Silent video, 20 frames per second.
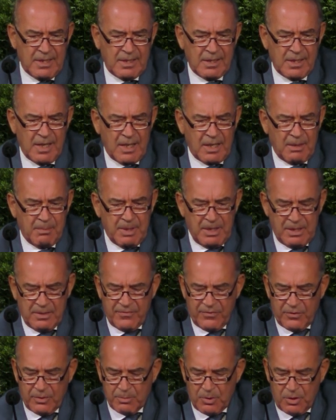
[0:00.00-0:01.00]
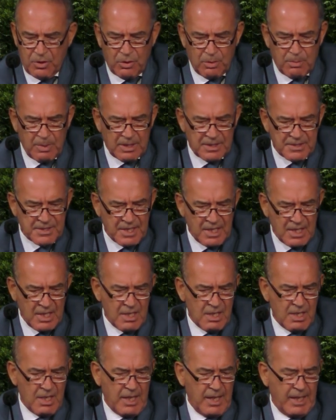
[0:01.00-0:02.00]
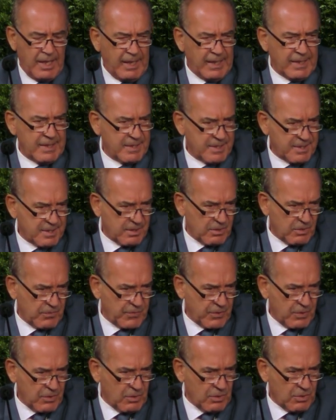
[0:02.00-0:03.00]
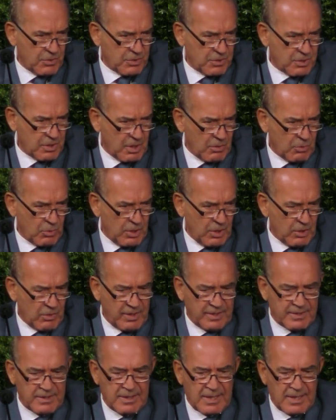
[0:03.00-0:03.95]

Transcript: are made from cobalt. And of course, we know that